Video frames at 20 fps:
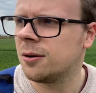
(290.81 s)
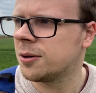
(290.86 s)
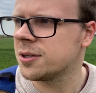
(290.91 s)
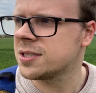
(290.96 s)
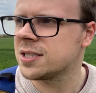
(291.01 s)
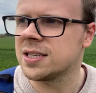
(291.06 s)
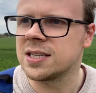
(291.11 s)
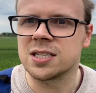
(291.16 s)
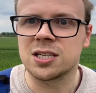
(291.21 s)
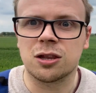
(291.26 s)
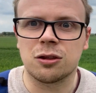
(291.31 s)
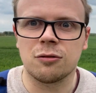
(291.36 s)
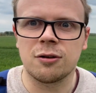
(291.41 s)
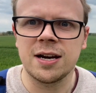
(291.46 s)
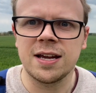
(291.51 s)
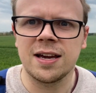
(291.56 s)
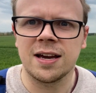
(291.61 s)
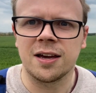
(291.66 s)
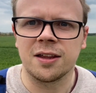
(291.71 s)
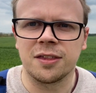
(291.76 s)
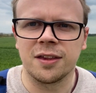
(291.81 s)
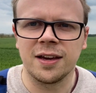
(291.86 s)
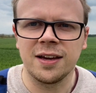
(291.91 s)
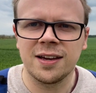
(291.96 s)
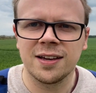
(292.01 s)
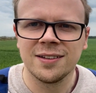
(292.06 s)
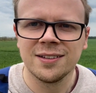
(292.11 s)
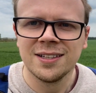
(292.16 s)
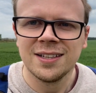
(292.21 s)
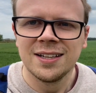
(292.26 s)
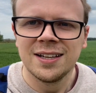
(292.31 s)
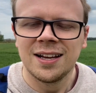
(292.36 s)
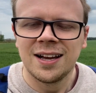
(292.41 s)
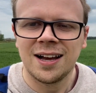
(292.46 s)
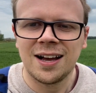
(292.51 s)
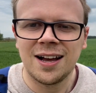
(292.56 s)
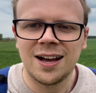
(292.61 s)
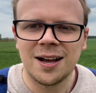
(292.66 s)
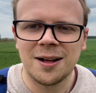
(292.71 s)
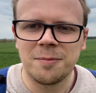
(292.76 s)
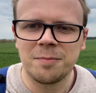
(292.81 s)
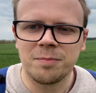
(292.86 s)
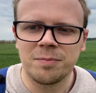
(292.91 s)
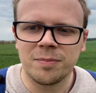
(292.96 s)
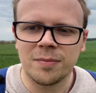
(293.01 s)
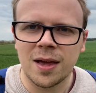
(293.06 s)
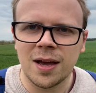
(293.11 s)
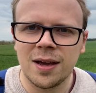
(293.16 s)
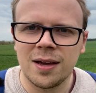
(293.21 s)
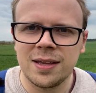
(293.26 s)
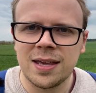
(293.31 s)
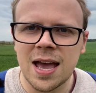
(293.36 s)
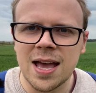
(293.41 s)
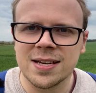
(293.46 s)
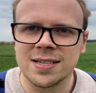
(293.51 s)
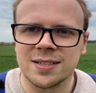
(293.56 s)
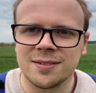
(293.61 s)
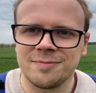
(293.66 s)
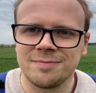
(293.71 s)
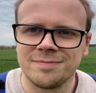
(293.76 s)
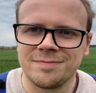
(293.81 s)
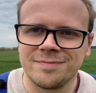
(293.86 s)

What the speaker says: what's this, 3, I think. Yes.